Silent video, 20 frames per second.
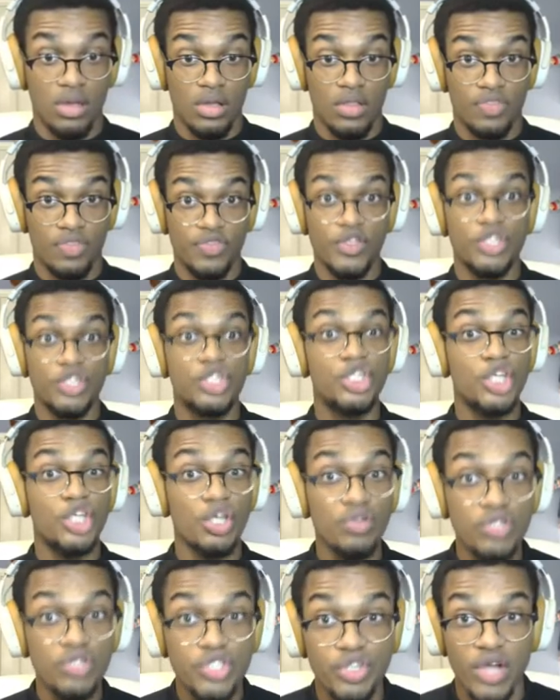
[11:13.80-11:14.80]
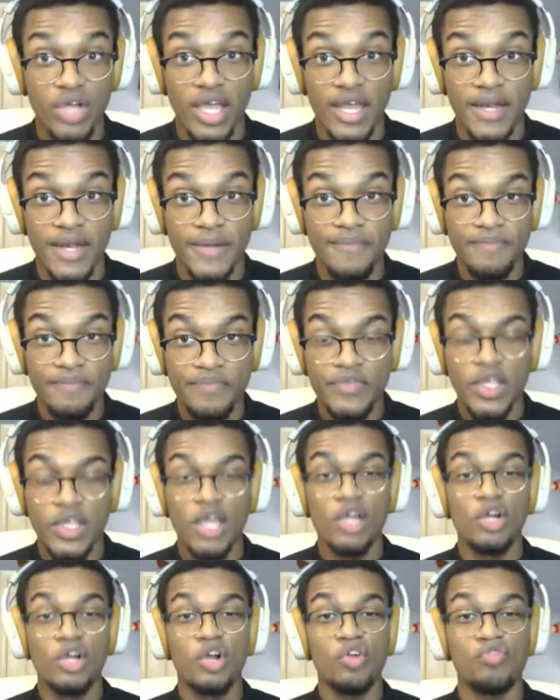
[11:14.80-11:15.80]
The children.
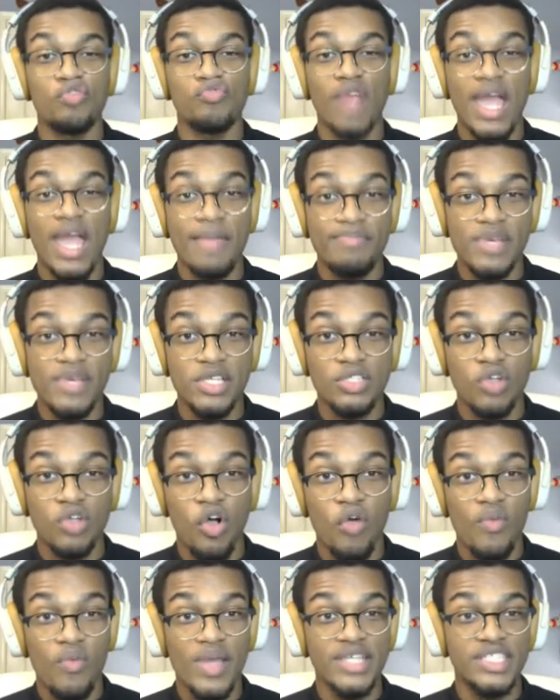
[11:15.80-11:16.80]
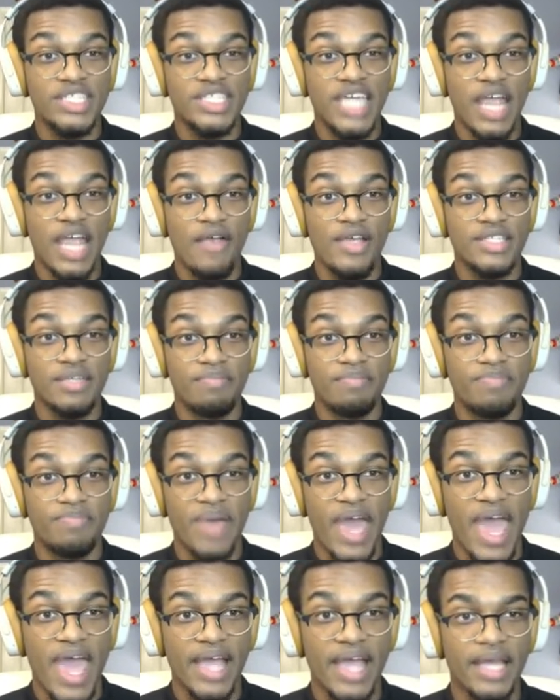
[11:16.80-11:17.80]
Krampus always carries a
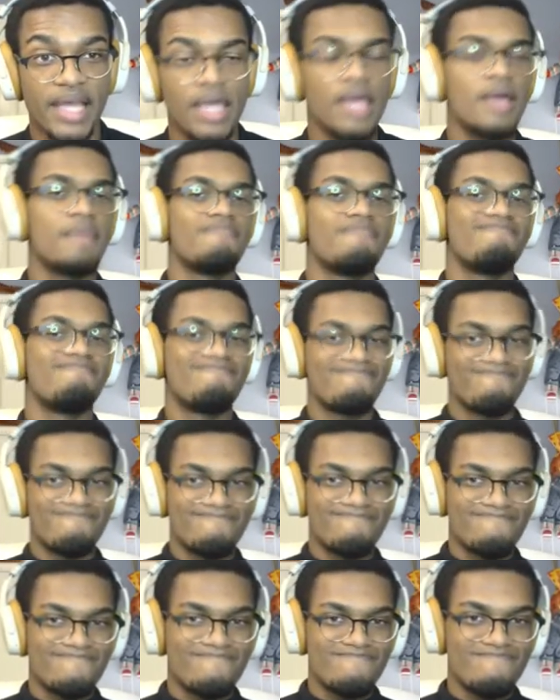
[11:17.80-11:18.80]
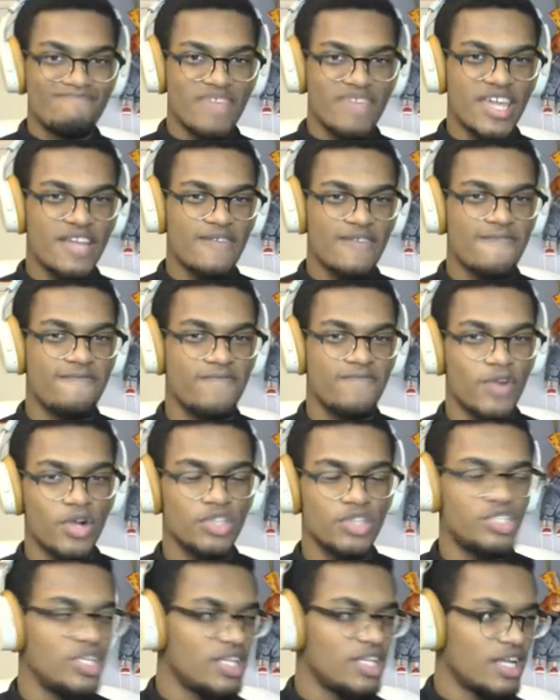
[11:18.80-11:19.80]
bag made of
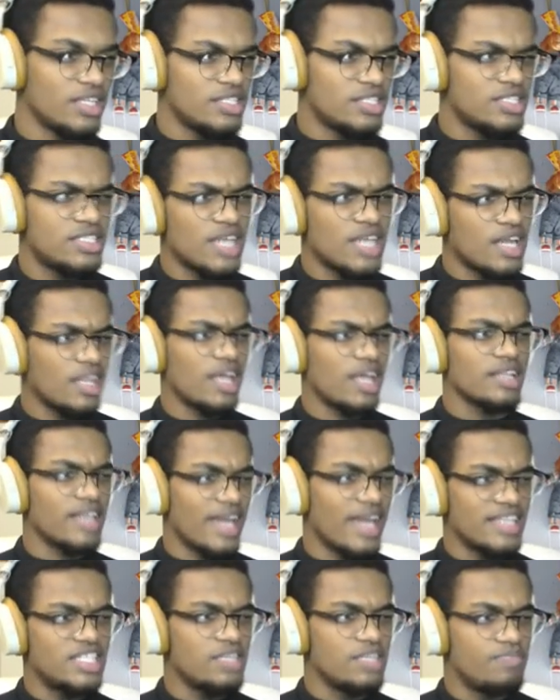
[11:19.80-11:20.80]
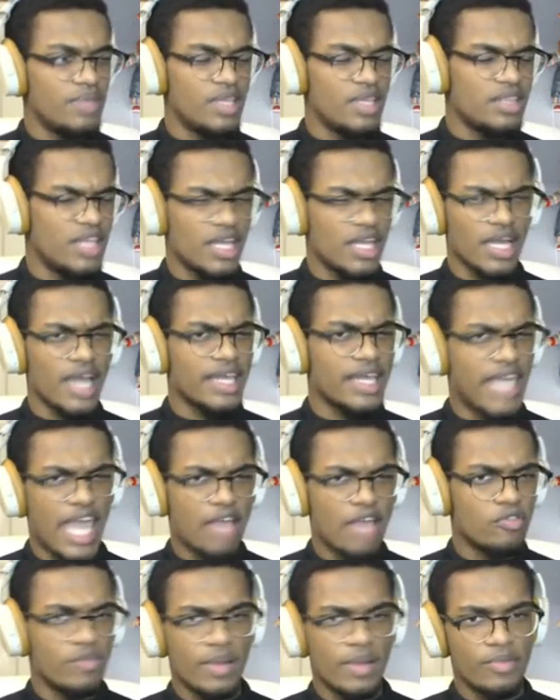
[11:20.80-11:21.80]
fur. See, now this is sounding like the SCP thing. I
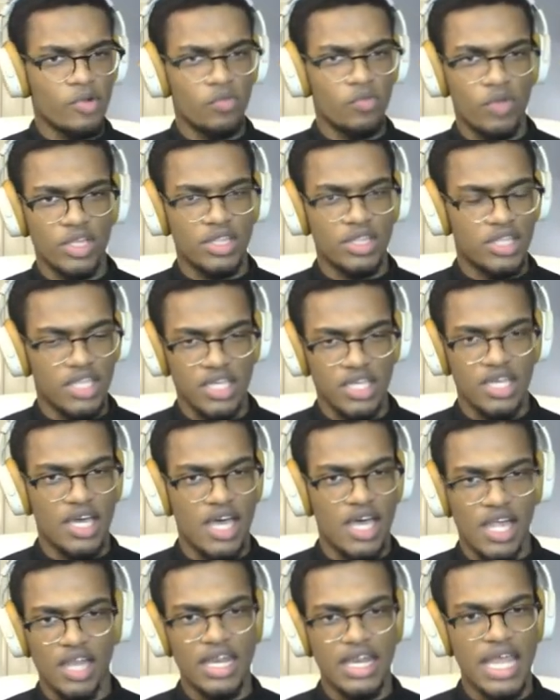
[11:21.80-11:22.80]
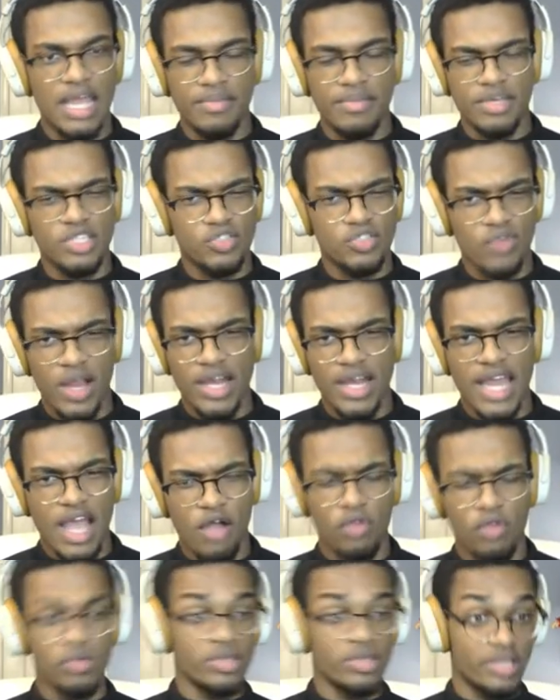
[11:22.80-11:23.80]
can't remember what the uh, name is right
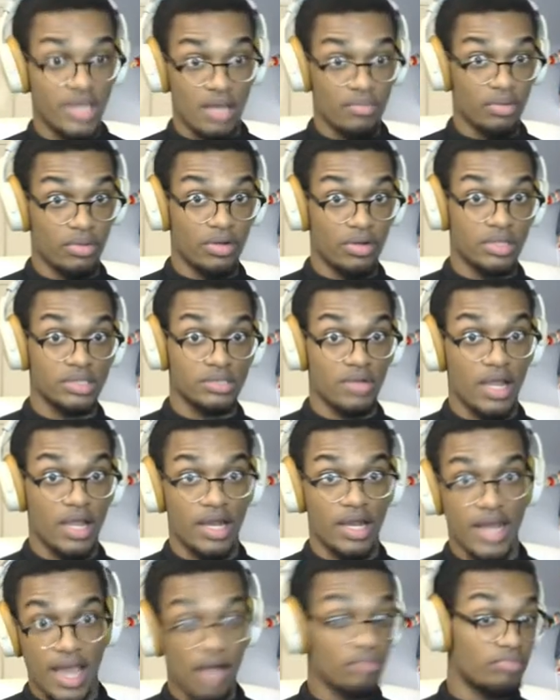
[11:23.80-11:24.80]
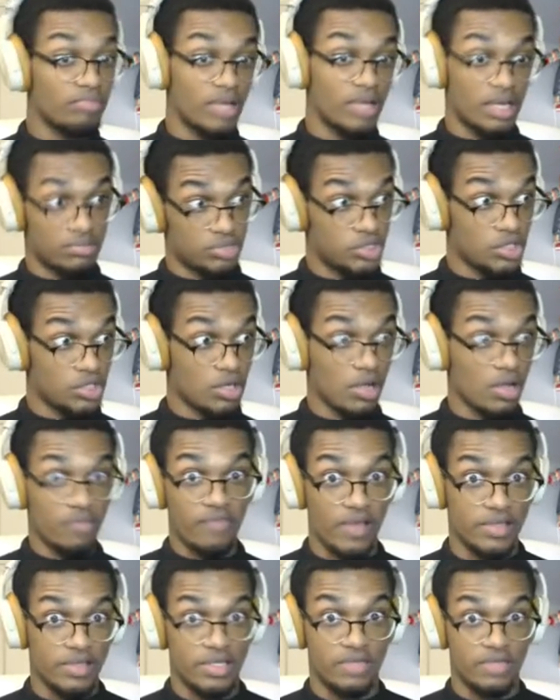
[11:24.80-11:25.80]
now or what the number is right now, but I'm sure I'll
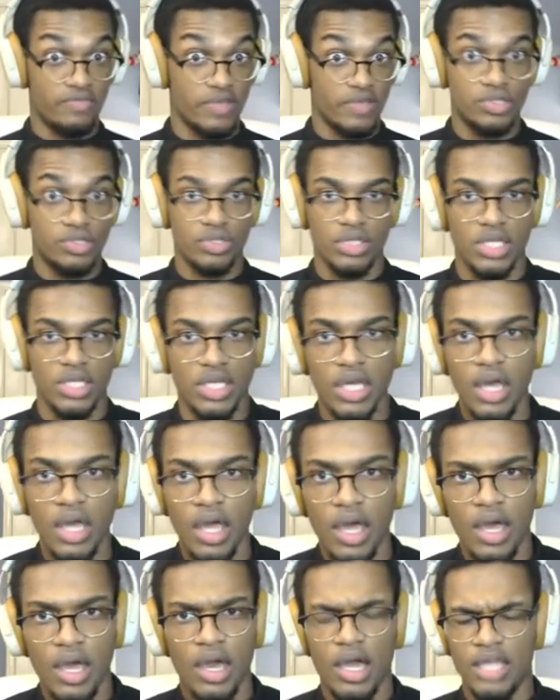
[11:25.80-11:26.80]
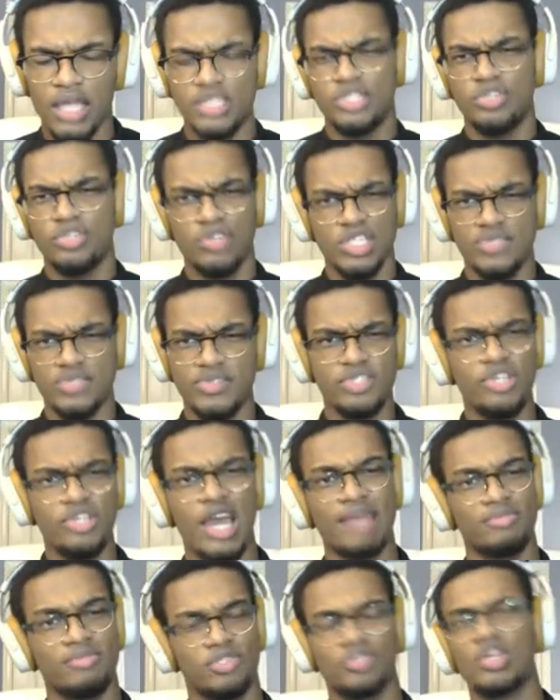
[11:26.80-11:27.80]
find it eventually. It's Christmas
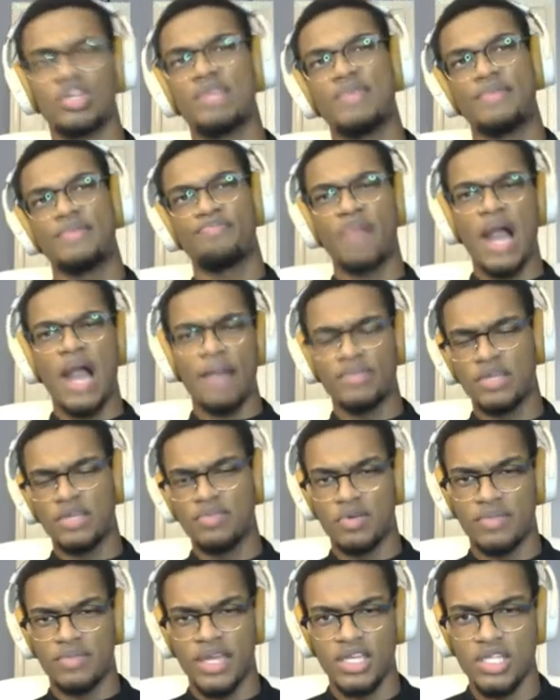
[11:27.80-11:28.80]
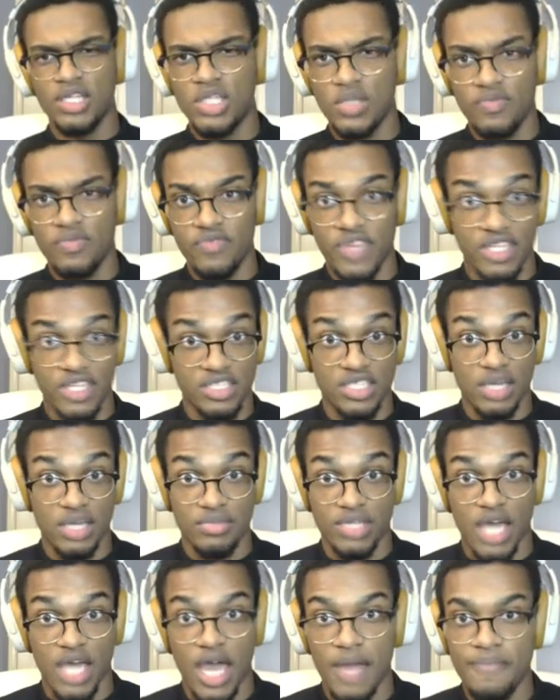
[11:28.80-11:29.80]
time, so it's going to be popped up on my YouTube feed
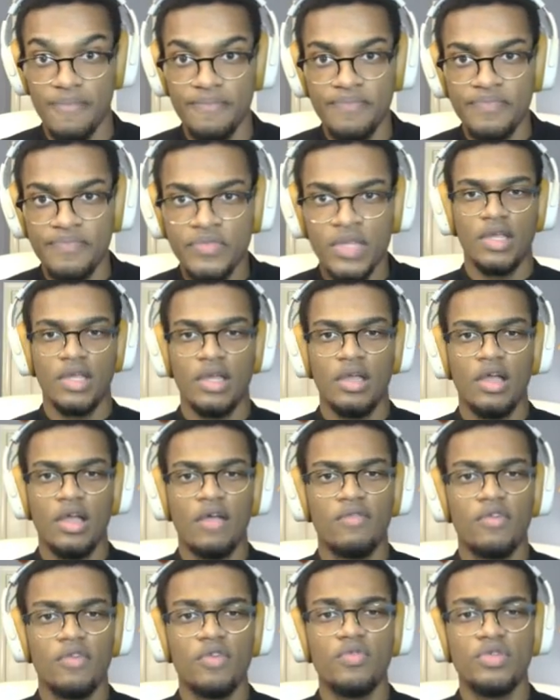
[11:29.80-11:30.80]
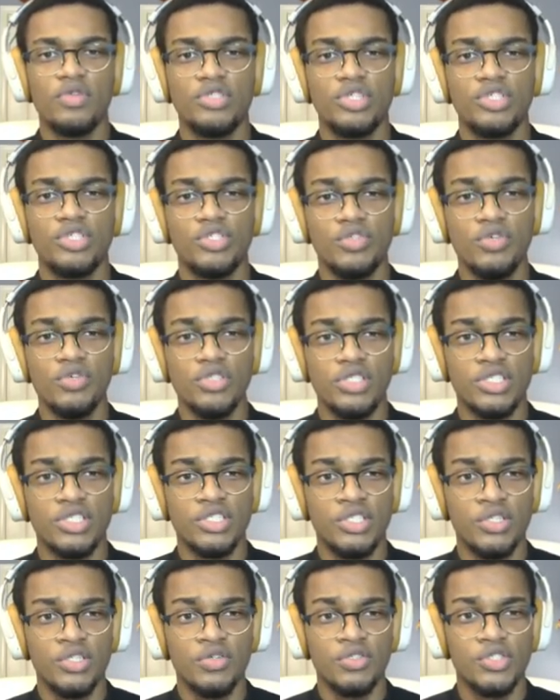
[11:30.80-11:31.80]
sometime for which is used to
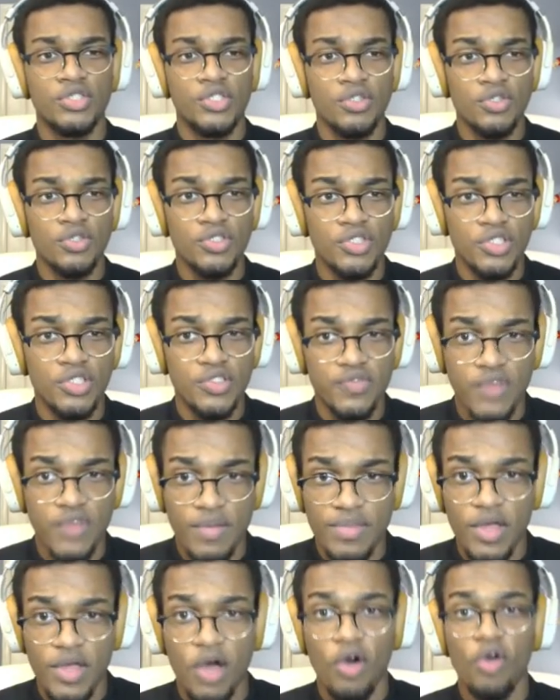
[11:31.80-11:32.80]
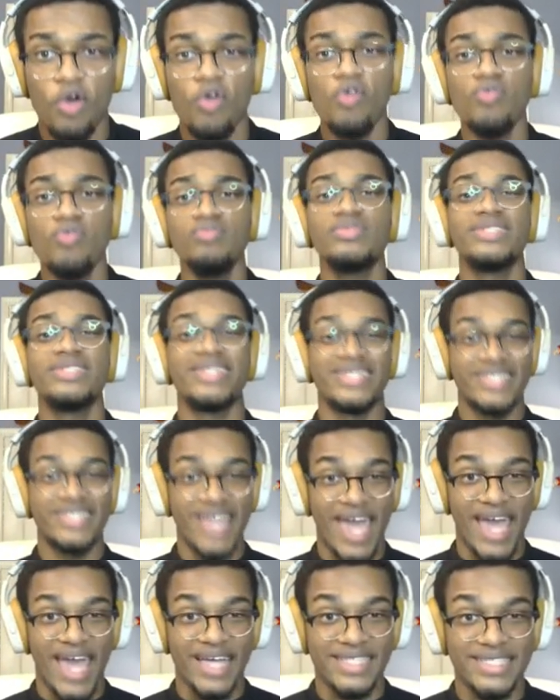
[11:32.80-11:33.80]
steal children from the homes it
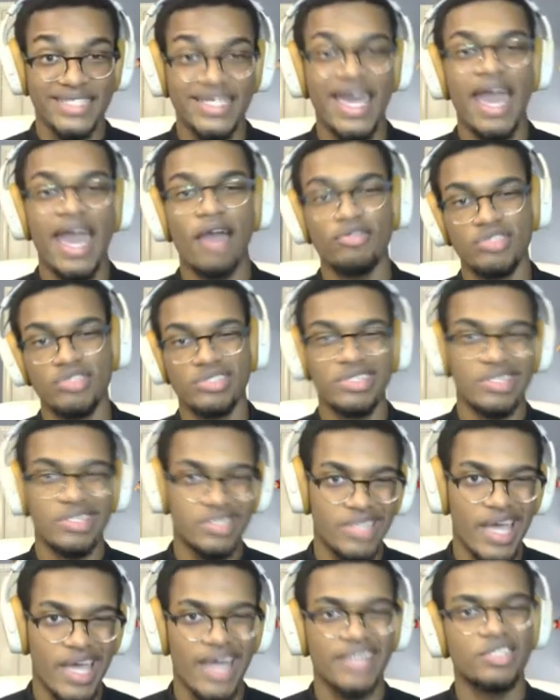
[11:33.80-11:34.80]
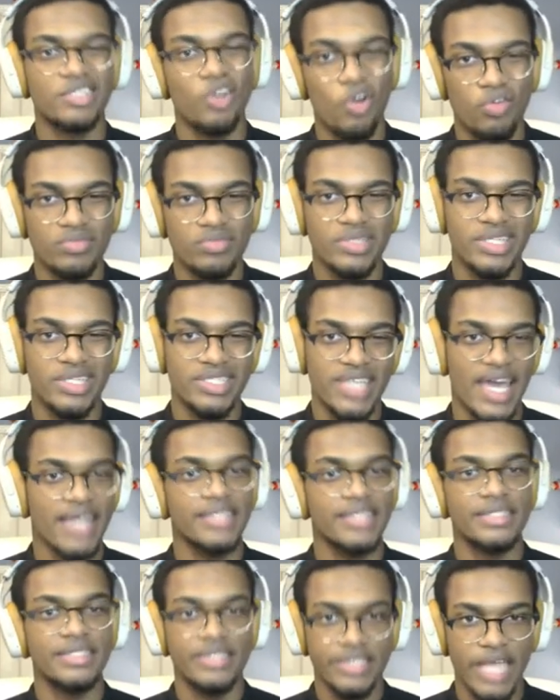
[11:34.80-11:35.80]
attacks. Houses it attacks, homes it
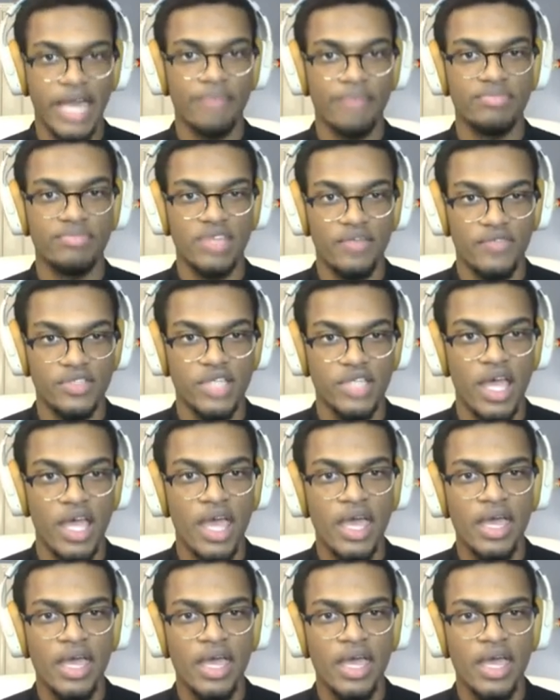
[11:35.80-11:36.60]
attacks, same difference.